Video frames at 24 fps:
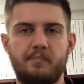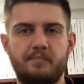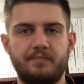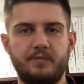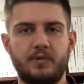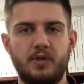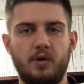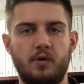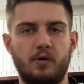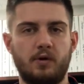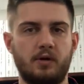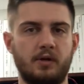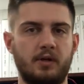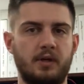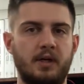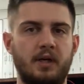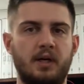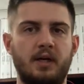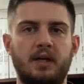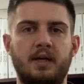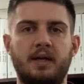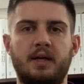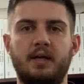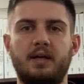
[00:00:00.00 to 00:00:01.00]
your
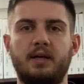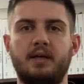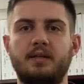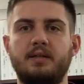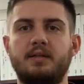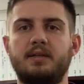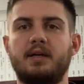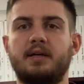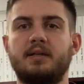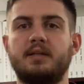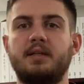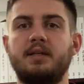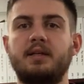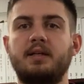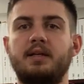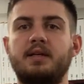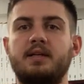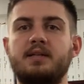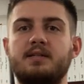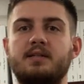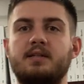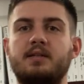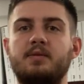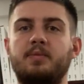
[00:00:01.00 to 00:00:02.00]
conducting
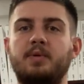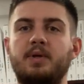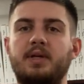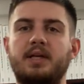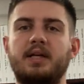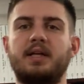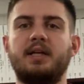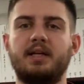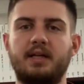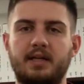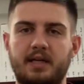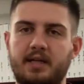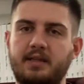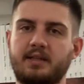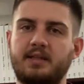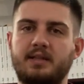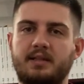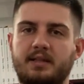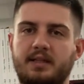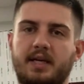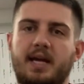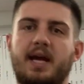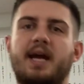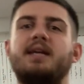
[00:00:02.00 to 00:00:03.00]
is the beginning and
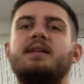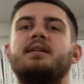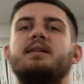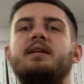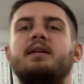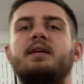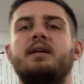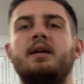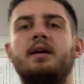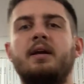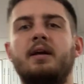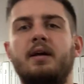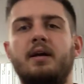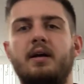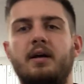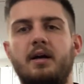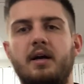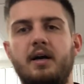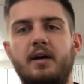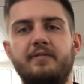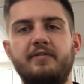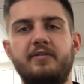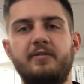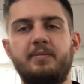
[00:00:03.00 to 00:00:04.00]
then the ending
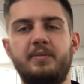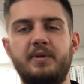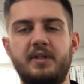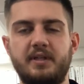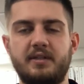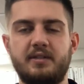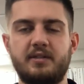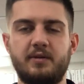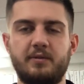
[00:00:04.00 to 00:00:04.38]
of the piece.